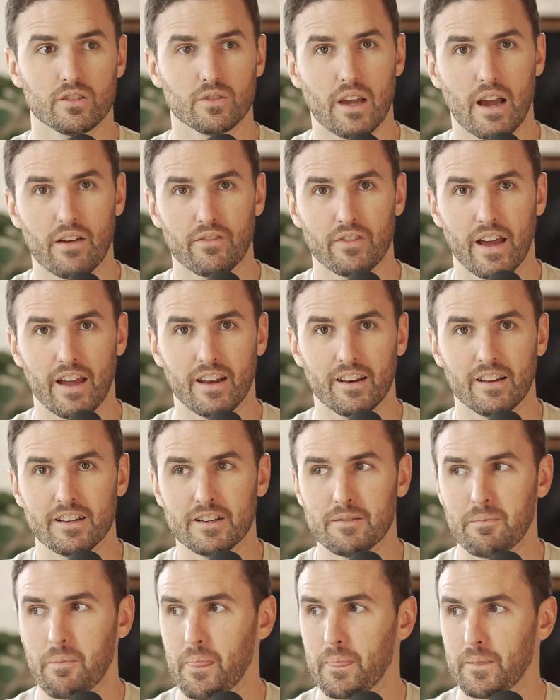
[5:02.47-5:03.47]
Do you have that,
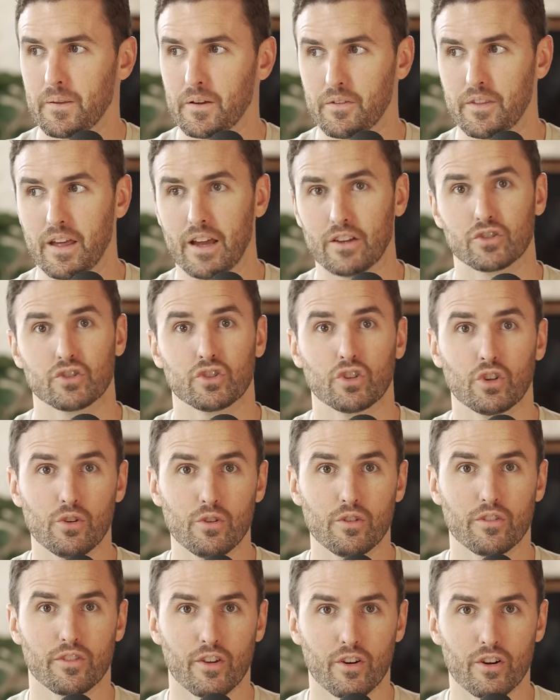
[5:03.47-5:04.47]
you know, that
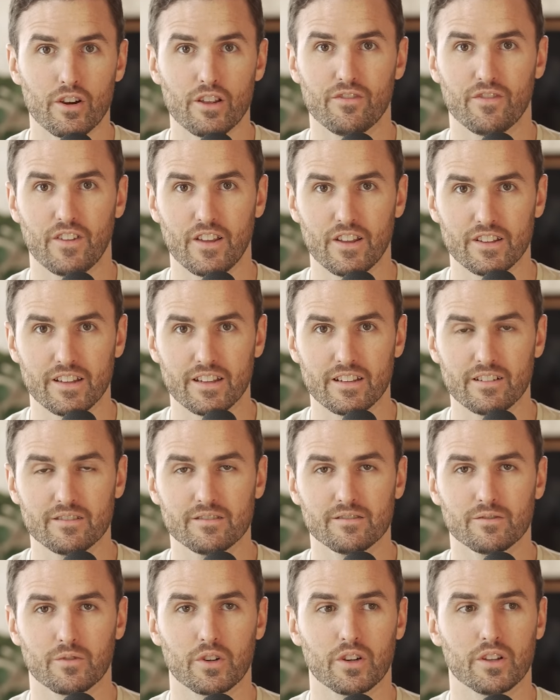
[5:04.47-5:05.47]
two thirty feeling
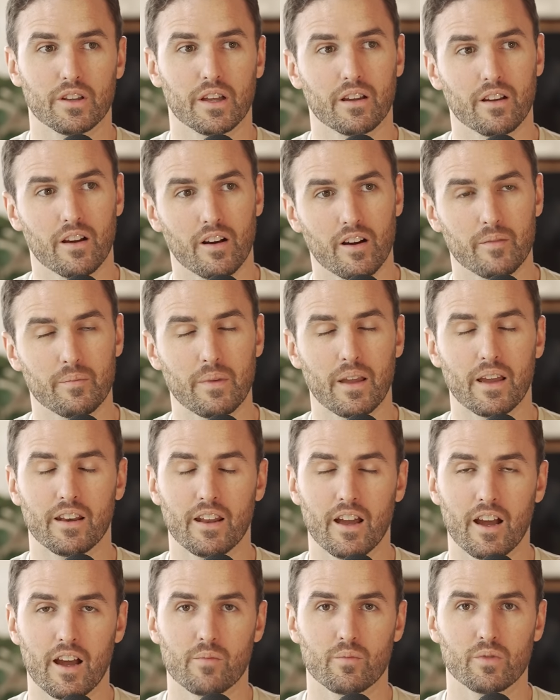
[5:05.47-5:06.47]
where you're like, oh man,
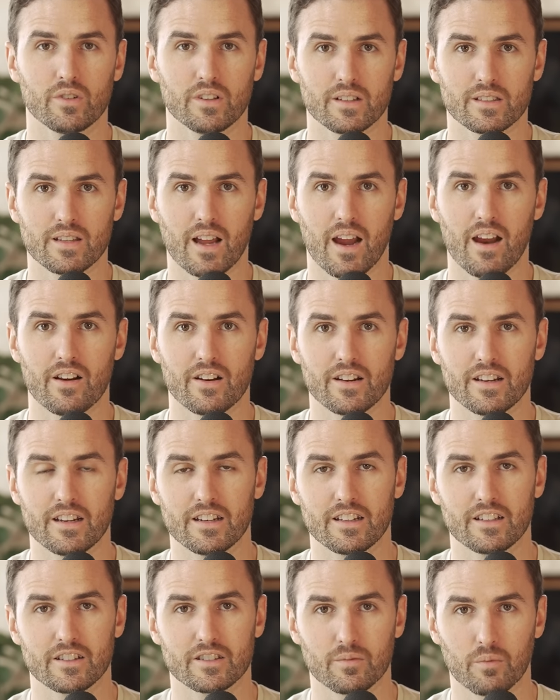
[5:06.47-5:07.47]
now I'm really tired. I
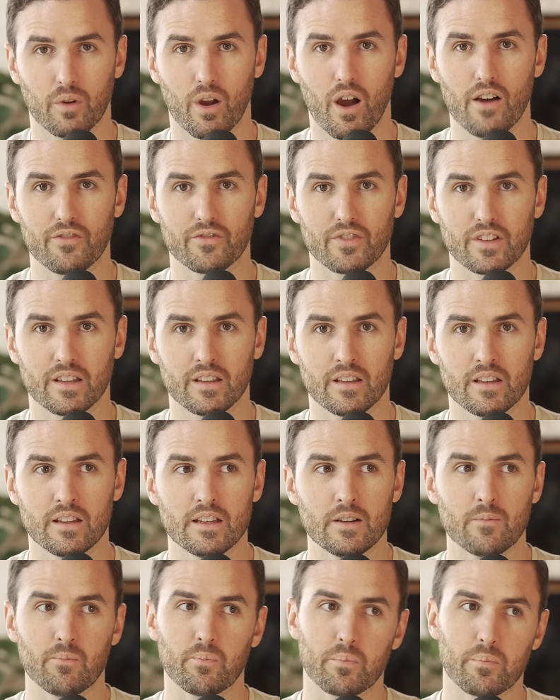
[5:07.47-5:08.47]
need to get some coffee.
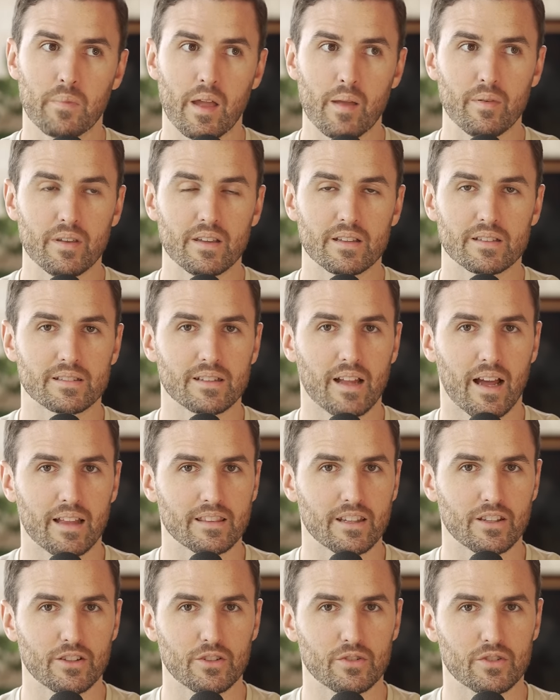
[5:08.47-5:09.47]
Maybe it's
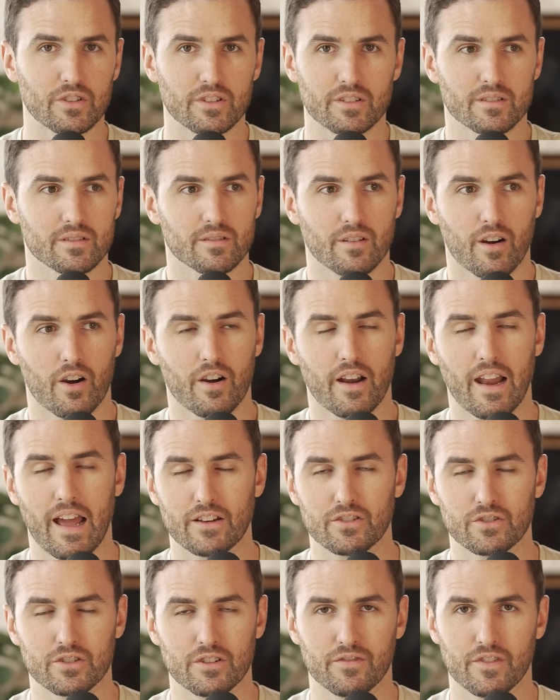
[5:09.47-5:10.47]
not that you just are
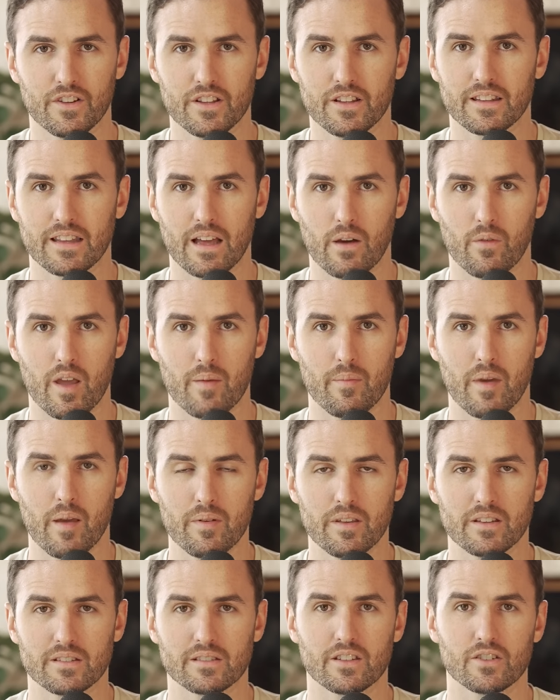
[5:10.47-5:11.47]
naturally feeling that way.
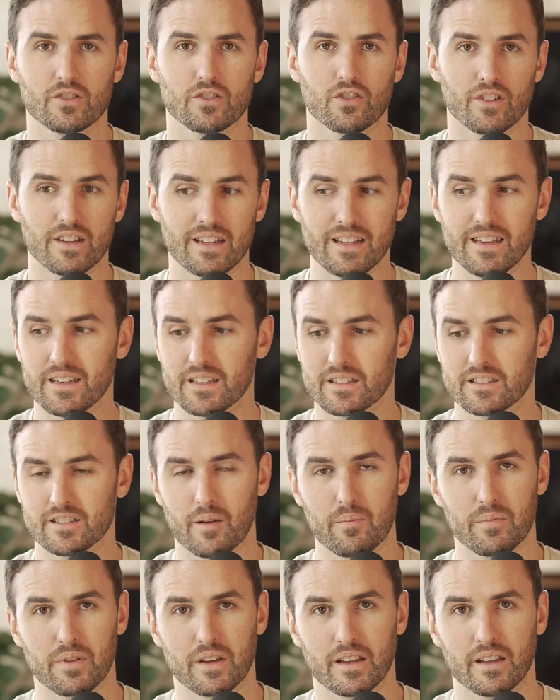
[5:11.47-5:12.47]
Maybe it's that you're eating
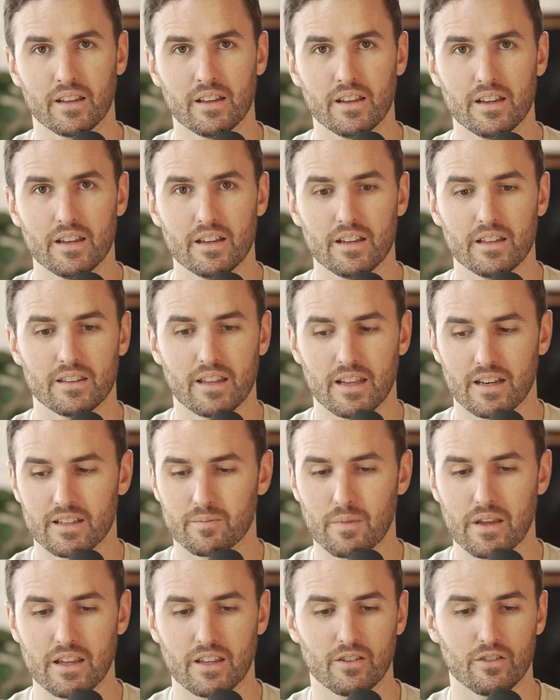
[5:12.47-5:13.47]
something that
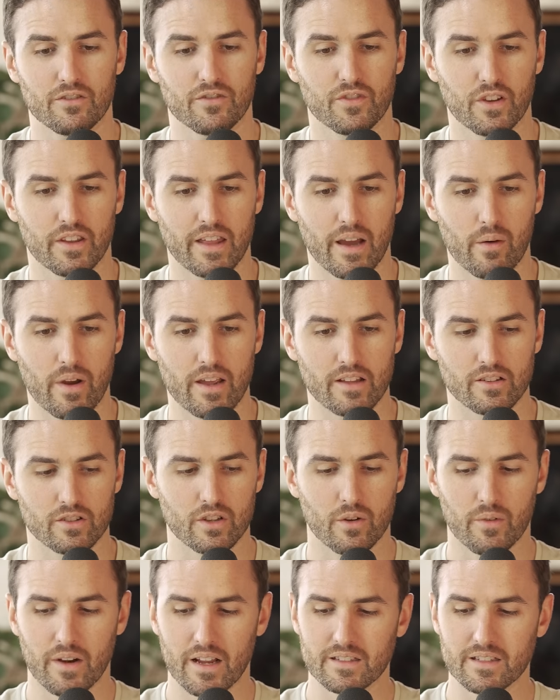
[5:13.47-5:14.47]
is making you feel that way. And
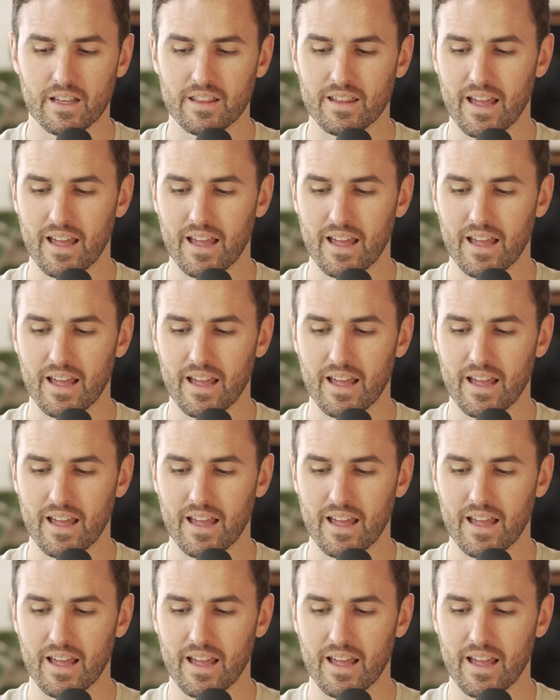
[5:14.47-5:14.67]
so when I say